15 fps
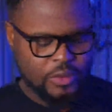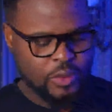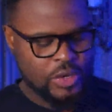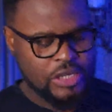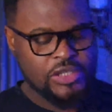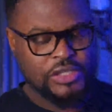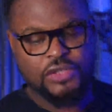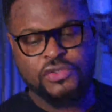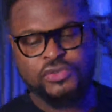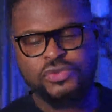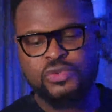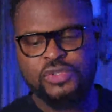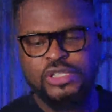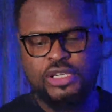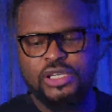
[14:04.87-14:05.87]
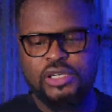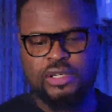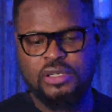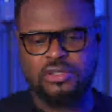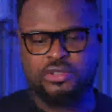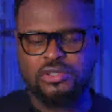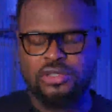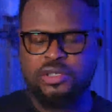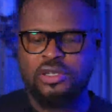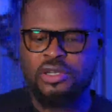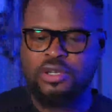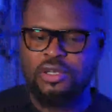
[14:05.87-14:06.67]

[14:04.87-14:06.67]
And then we went into the